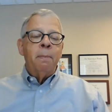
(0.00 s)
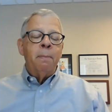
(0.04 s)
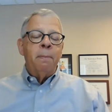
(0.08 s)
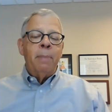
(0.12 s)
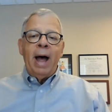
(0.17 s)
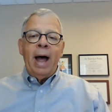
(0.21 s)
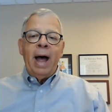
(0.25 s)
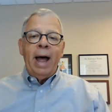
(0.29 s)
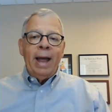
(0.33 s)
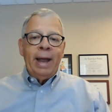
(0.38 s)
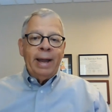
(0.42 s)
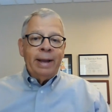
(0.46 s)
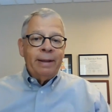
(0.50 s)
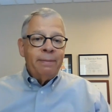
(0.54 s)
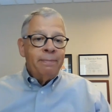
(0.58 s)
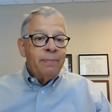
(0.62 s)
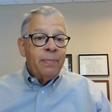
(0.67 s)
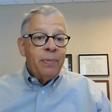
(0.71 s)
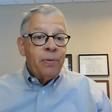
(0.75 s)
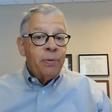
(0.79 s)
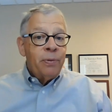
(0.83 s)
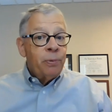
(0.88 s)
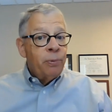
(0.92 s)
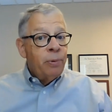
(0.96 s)
by
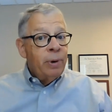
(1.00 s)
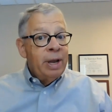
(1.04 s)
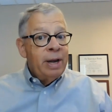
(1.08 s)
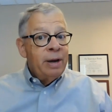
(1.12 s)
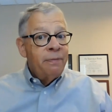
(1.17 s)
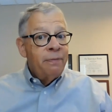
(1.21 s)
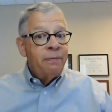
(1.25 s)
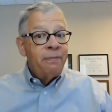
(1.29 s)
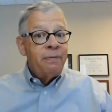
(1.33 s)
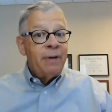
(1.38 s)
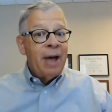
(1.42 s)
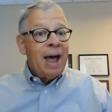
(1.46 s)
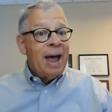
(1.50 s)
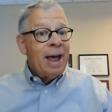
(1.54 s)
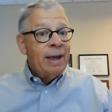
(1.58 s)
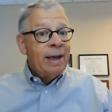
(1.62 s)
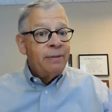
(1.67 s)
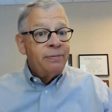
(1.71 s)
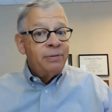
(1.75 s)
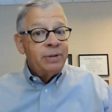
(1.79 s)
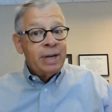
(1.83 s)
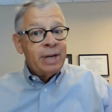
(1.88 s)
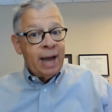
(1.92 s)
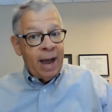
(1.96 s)
three to
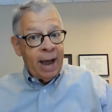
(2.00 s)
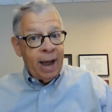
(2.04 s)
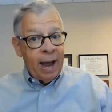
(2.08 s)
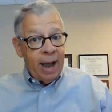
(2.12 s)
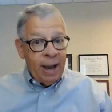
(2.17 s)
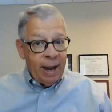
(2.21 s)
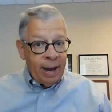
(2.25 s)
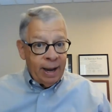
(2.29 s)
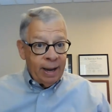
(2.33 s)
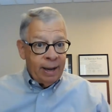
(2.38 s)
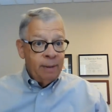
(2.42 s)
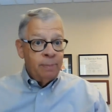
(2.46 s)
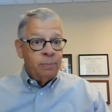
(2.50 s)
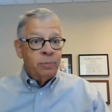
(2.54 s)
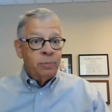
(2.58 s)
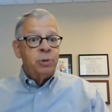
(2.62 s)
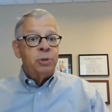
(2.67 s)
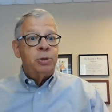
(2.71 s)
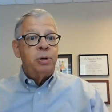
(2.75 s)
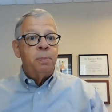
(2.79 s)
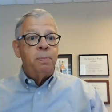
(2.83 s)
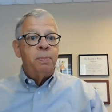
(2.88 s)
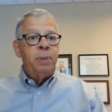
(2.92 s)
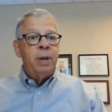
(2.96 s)
five
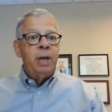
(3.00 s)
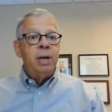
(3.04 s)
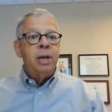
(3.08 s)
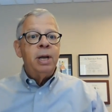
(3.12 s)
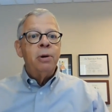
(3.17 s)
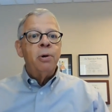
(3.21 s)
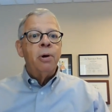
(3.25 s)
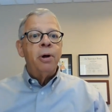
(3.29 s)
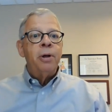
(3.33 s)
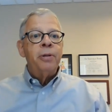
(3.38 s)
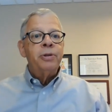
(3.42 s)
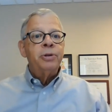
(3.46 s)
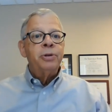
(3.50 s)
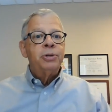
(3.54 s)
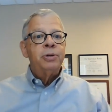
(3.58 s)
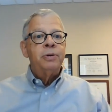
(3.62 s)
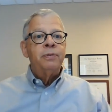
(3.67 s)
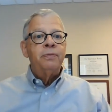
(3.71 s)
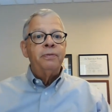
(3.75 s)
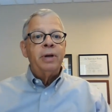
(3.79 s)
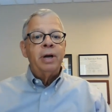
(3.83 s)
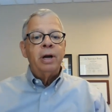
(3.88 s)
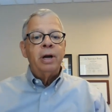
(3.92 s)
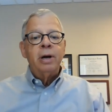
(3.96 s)
times, depending on the
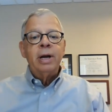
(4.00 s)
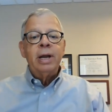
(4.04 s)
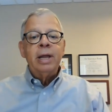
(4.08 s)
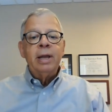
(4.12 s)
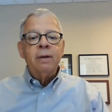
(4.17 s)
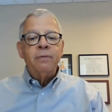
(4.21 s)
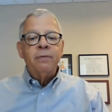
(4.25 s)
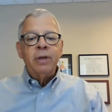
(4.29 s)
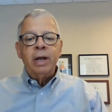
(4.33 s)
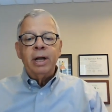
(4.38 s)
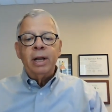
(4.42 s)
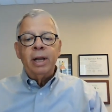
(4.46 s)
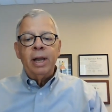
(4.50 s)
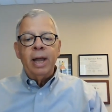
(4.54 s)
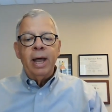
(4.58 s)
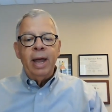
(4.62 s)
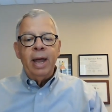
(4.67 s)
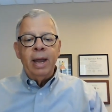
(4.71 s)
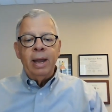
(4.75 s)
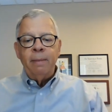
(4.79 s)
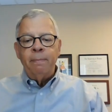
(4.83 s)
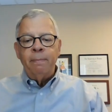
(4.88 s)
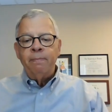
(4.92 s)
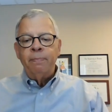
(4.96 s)
severity of the
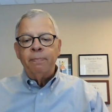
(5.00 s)
claim.